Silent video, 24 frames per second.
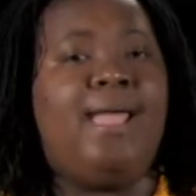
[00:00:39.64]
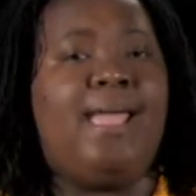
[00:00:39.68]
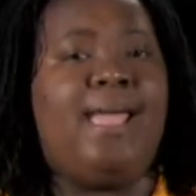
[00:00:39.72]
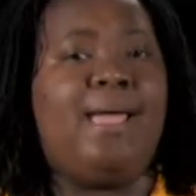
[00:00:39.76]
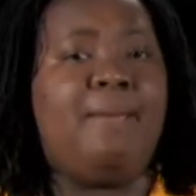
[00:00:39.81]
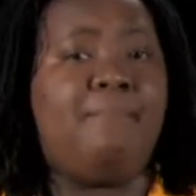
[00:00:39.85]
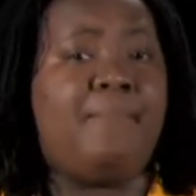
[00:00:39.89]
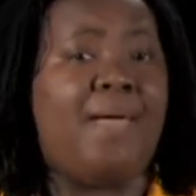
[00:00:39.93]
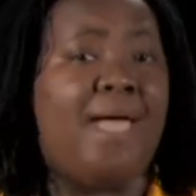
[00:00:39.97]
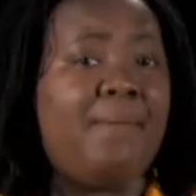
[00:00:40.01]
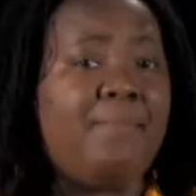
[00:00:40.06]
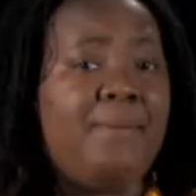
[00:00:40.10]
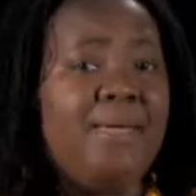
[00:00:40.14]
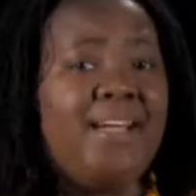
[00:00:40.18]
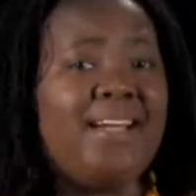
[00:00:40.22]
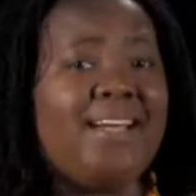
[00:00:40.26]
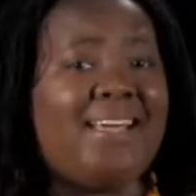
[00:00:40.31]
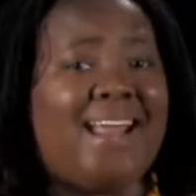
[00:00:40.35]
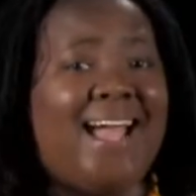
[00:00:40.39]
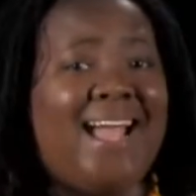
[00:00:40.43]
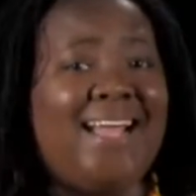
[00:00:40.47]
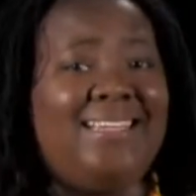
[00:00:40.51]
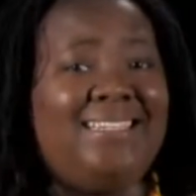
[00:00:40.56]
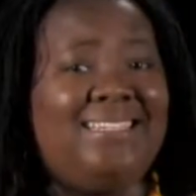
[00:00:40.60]
It may be a
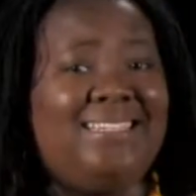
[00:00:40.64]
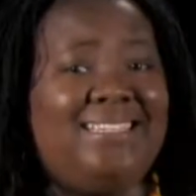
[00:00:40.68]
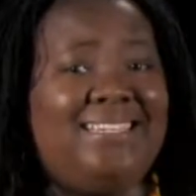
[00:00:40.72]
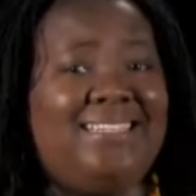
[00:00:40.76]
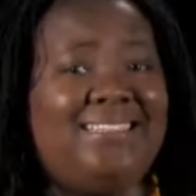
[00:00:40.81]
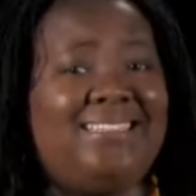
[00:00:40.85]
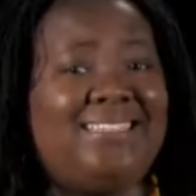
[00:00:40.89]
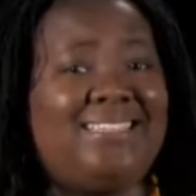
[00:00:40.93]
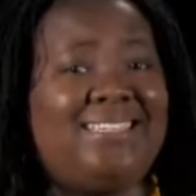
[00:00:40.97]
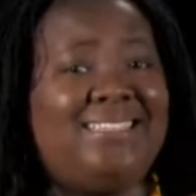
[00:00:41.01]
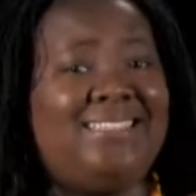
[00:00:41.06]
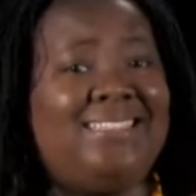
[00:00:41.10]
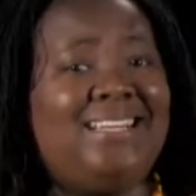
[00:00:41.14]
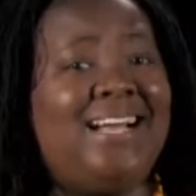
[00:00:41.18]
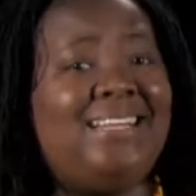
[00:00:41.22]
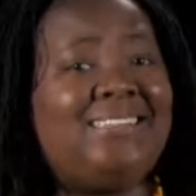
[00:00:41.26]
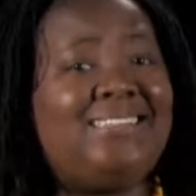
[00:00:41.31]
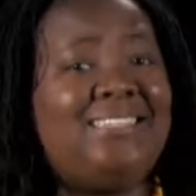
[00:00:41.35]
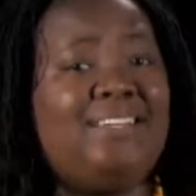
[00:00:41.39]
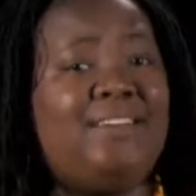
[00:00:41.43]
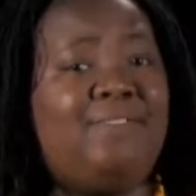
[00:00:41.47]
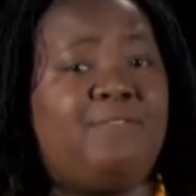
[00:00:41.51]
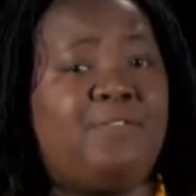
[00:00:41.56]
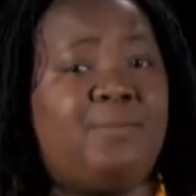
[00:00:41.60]
good idea to
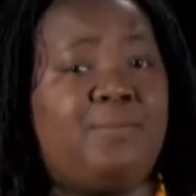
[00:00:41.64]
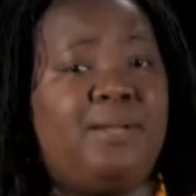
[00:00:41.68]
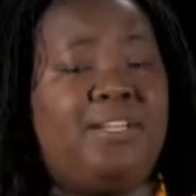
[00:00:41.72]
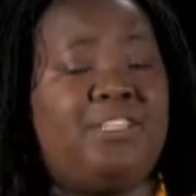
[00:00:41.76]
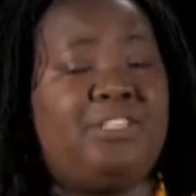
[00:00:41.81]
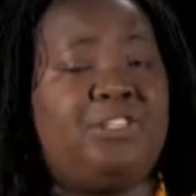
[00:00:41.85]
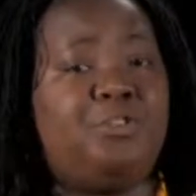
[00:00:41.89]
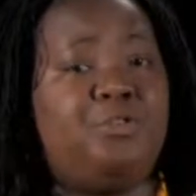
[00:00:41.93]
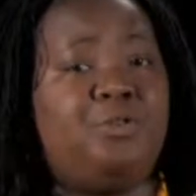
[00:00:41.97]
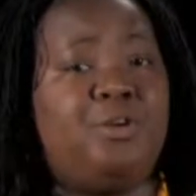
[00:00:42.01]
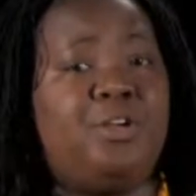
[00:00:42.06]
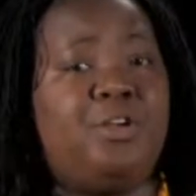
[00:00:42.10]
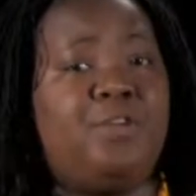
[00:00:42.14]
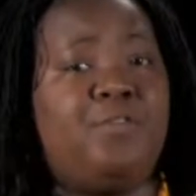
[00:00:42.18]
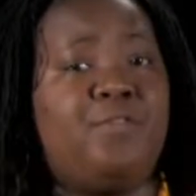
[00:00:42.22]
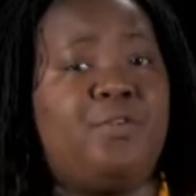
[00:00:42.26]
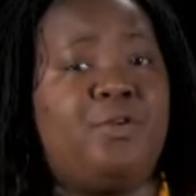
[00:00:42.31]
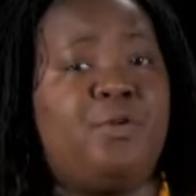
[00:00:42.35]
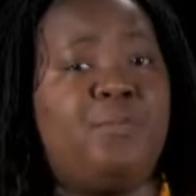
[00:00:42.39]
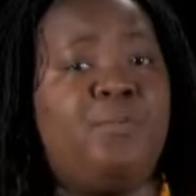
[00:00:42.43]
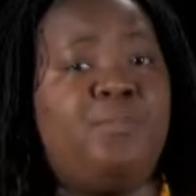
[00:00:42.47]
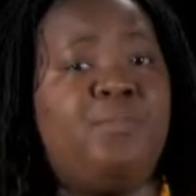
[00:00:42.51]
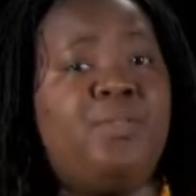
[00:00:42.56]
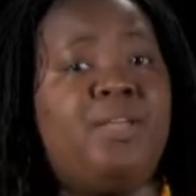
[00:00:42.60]
conduct an informational
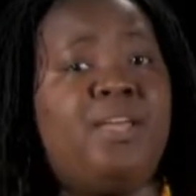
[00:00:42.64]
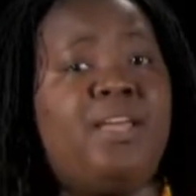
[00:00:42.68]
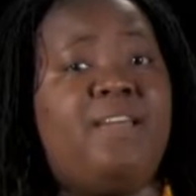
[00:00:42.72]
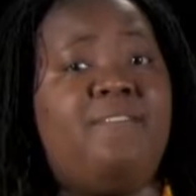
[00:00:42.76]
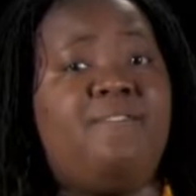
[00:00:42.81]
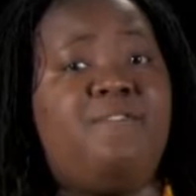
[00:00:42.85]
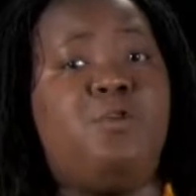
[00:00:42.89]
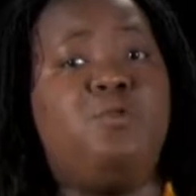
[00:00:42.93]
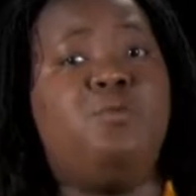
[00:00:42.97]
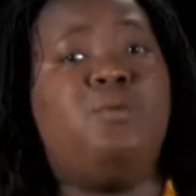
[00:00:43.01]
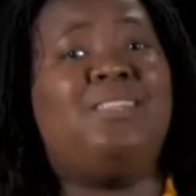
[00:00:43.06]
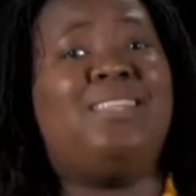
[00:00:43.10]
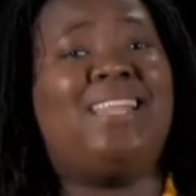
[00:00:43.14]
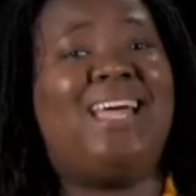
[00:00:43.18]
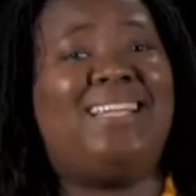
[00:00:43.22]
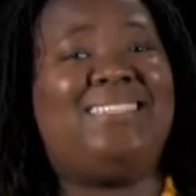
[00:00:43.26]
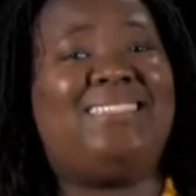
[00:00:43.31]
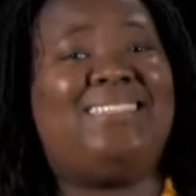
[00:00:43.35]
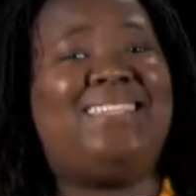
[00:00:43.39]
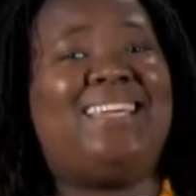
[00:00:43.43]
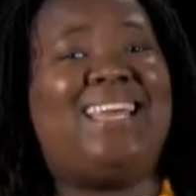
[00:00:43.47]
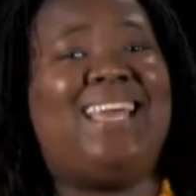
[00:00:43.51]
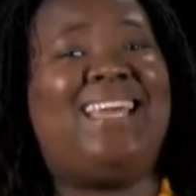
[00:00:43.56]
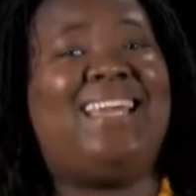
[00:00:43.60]
interview if you would
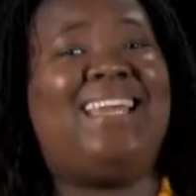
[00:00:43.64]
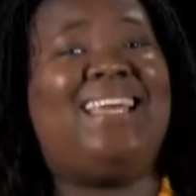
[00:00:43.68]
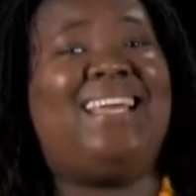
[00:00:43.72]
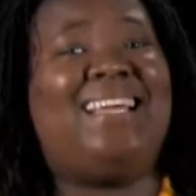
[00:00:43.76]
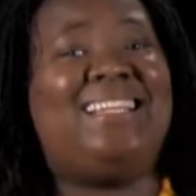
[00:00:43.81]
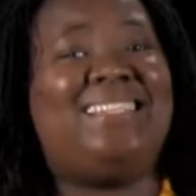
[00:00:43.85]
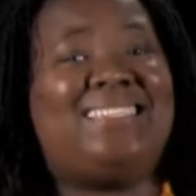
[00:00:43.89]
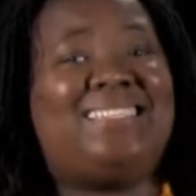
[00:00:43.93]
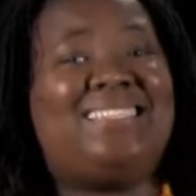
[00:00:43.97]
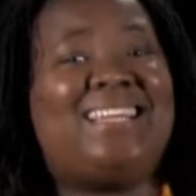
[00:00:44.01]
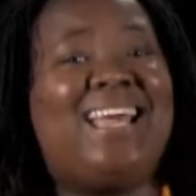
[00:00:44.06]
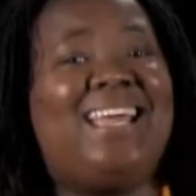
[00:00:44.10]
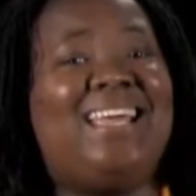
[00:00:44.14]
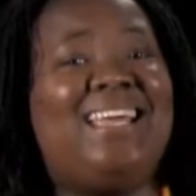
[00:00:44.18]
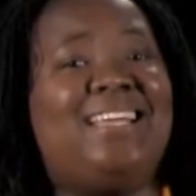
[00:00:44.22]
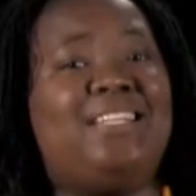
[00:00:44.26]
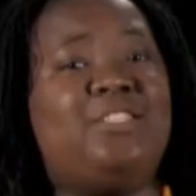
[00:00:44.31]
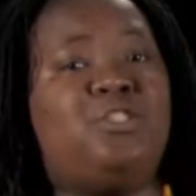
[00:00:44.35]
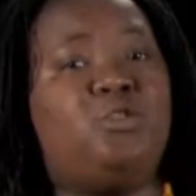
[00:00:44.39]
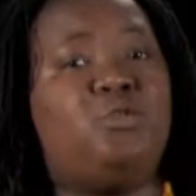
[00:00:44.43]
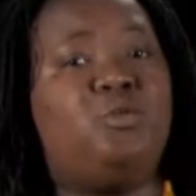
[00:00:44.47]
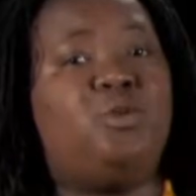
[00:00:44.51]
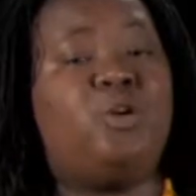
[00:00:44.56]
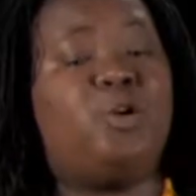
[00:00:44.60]
like to gain insight
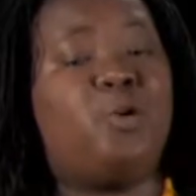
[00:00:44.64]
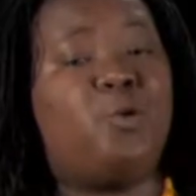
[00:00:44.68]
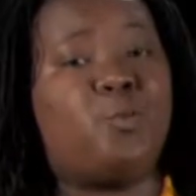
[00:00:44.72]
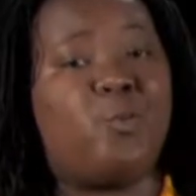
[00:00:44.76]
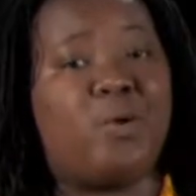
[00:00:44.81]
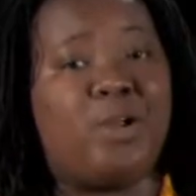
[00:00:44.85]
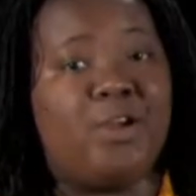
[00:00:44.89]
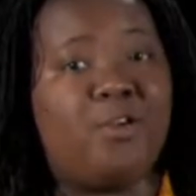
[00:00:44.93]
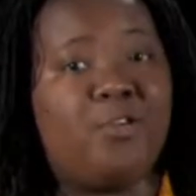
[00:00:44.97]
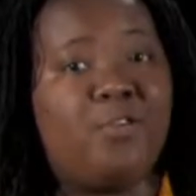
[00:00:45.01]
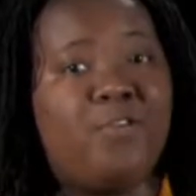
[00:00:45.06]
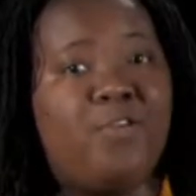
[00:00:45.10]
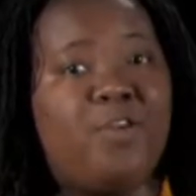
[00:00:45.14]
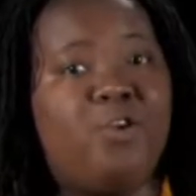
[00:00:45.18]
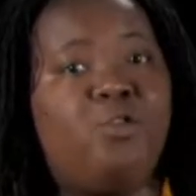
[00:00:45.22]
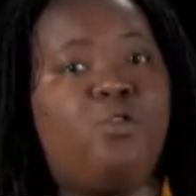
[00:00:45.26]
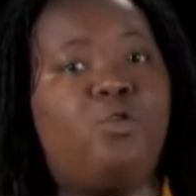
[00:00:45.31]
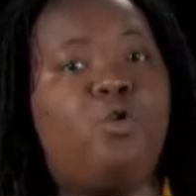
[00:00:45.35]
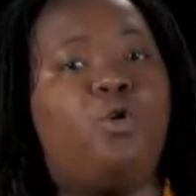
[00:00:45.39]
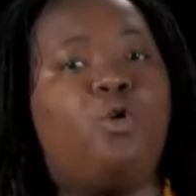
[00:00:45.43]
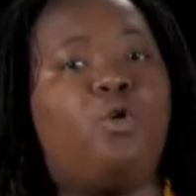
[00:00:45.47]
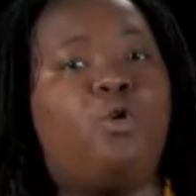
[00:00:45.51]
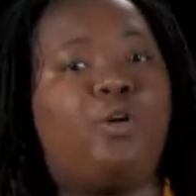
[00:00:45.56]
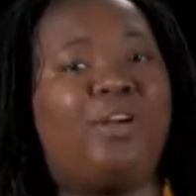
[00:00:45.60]
into a career
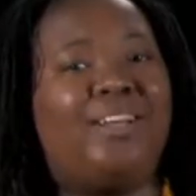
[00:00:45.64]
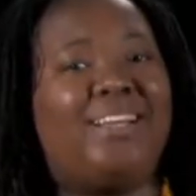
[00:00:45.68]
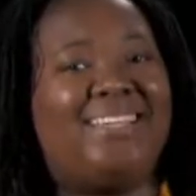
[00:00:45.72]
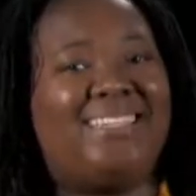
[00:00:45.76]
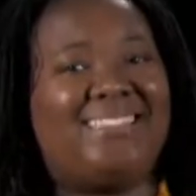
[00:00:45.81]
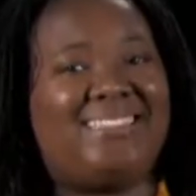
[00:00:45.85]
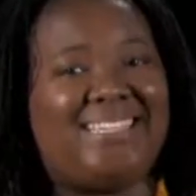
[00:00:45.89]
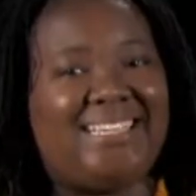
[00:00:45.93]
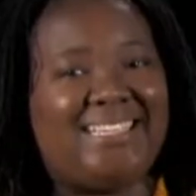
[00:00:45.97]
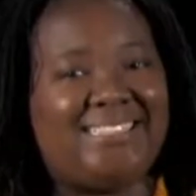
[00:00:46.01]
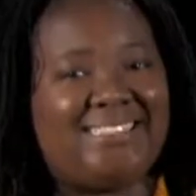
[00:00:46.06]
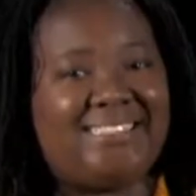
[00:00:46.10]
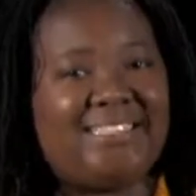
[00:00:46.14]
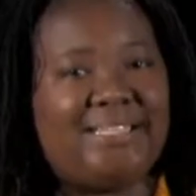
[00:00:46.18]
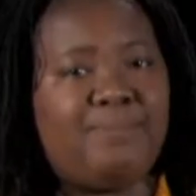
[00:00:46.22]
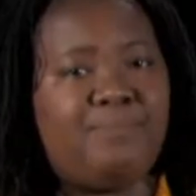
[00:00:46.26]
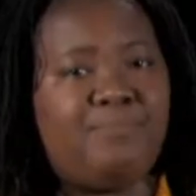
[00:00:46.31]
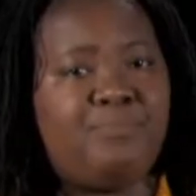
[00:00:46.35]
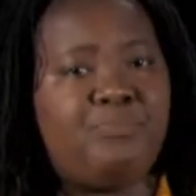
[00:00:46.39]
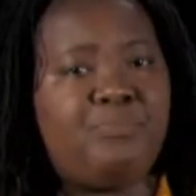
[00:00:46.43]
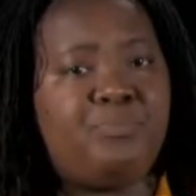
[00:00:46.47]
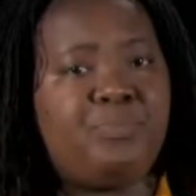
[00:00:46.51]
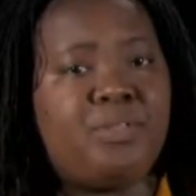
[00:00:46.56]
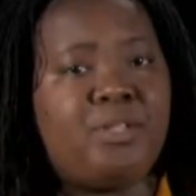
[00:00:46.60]
field or
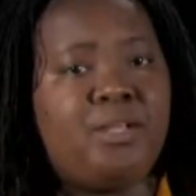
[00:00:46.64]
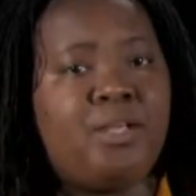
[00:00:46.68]
organization,